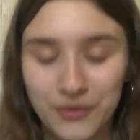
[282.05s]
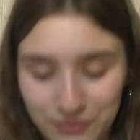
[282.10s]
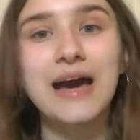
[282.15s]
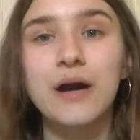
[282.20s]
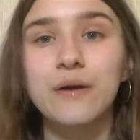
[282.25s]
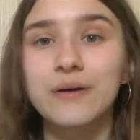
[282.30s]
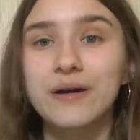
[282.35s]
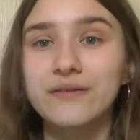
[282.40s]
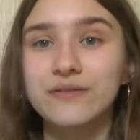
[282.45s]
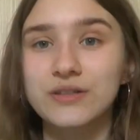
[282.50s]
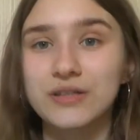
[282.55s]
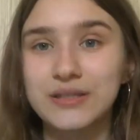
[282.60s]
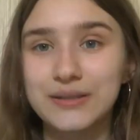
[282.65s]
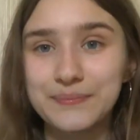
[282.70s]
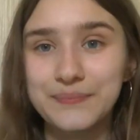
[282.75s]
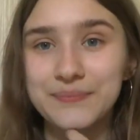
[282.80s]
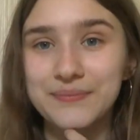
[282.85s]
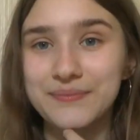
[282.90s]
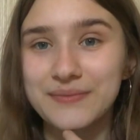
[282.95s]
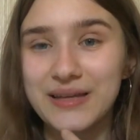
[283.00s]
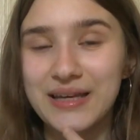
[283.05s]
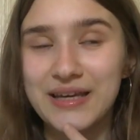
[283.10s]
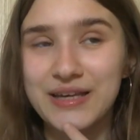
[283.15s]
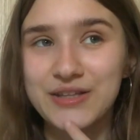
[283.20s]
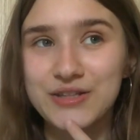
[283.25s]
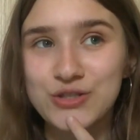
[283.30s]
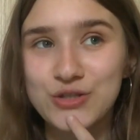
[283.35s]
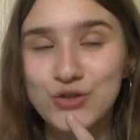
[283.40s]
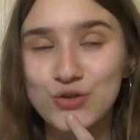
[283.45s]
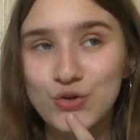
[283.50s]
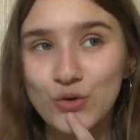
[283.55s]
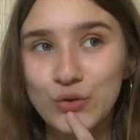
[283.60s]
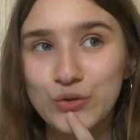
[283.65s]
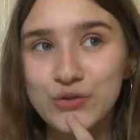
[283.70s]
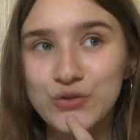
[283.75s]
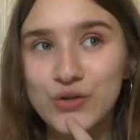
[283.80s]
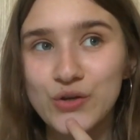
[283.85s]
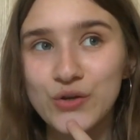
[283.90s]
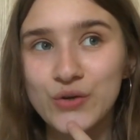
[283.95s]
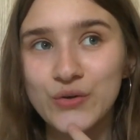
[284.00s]
However, it's not
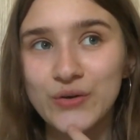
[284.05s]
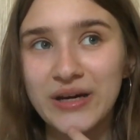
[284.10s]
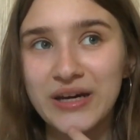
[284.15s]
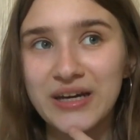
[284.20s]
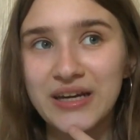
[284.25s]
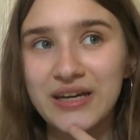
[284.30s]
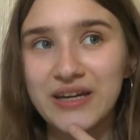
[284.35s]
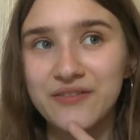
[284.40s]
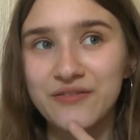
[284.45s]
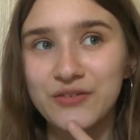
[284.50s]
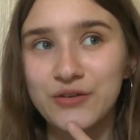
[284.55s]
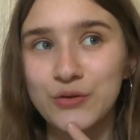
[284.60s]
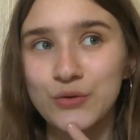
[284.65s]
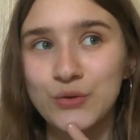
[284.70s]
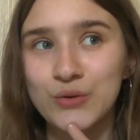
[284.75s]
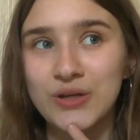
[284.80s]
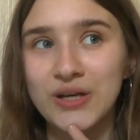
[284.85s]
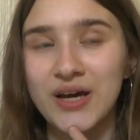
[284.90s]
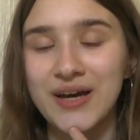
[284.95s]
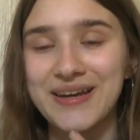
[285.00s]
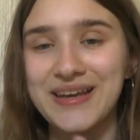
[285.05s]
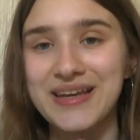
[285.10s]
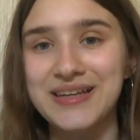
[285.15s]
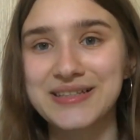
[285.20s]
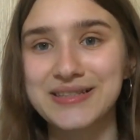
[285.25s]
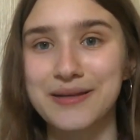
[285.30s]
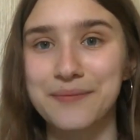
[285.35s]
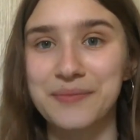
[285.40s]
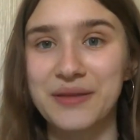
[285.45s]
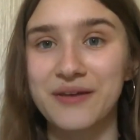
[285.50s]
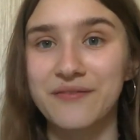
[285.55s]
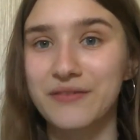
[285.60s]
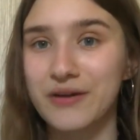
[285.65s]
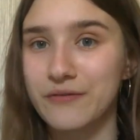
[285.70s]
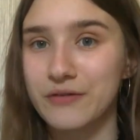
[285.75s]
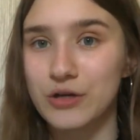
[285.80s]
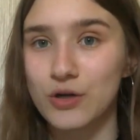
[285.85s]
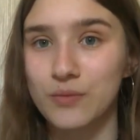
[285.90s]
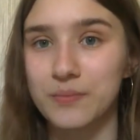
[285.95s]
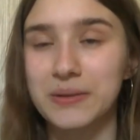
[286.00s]
so great if you're learning something
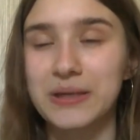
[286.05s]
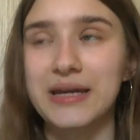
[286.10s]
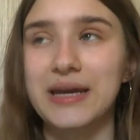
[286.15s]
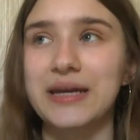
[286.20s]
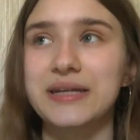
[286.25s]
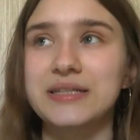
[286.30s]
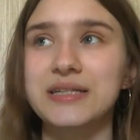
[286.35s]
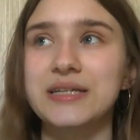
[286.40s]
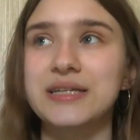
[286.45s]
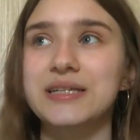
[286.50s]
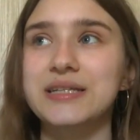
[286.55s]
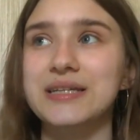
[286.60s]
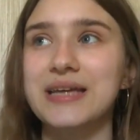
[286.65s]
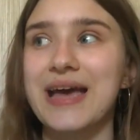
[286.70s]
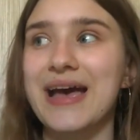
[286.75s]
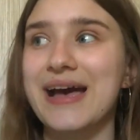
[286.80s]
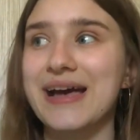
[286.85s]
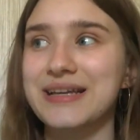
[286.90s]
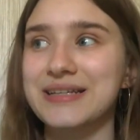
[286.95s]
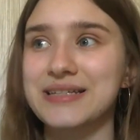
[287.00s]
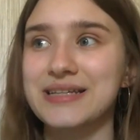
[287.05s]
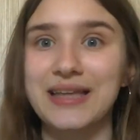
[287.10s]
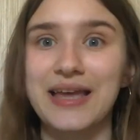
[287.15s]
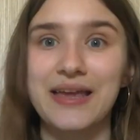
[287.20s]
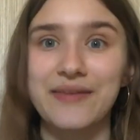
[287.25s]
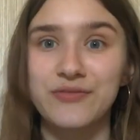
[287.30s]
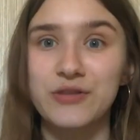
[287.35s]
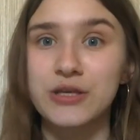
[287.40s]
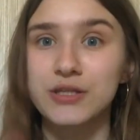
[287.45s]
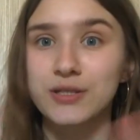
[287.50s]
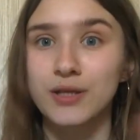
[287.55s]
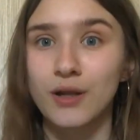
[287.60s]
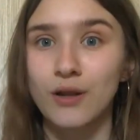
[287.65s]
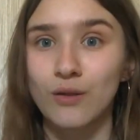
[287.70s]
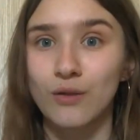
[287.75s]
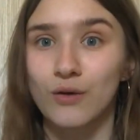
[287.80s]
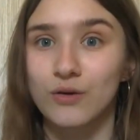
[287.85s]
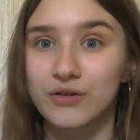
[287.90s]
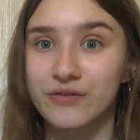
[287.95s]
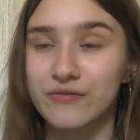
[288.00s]
very complicated and like there's
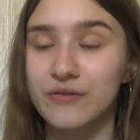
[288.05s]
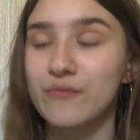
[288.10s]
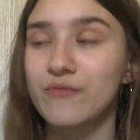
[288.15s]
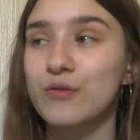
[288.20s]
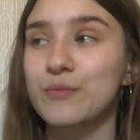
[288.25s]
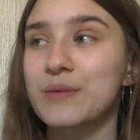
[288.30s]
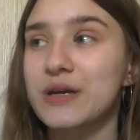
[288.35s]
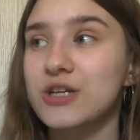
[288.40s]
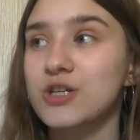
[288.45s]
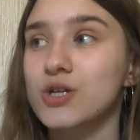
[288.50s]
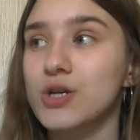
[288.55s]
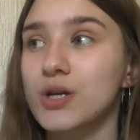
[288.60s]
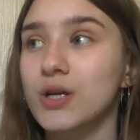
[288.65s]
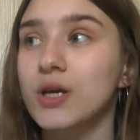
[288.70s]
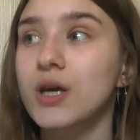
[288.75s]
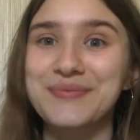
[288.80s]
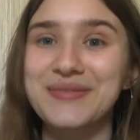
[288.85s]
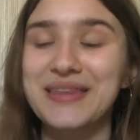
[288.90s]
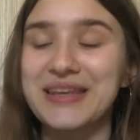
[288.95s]
a lot of information,